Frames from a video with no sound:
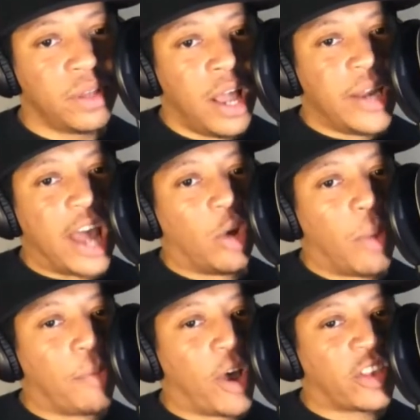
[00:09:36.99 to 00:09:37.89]
Now, I know my
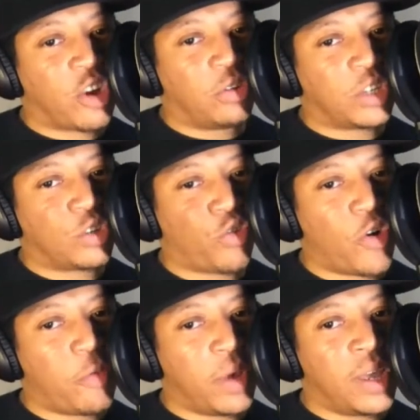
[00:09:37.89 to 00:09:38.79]
brother's going to disagree
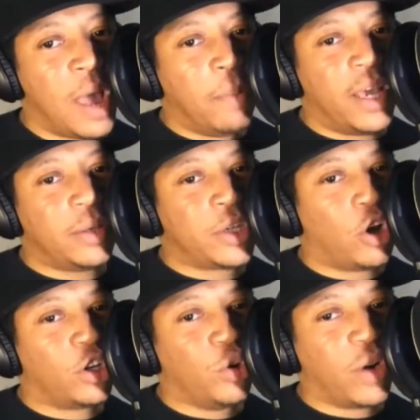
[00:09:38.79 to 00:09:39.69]
with me, but he's going
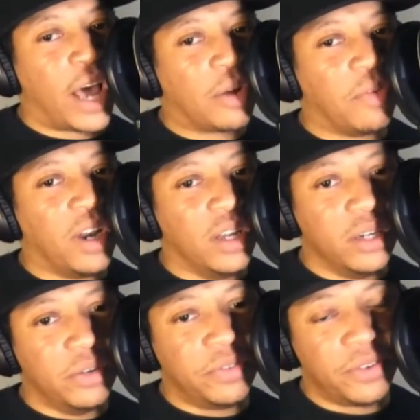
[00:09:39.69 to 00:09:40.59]
to do it out of love.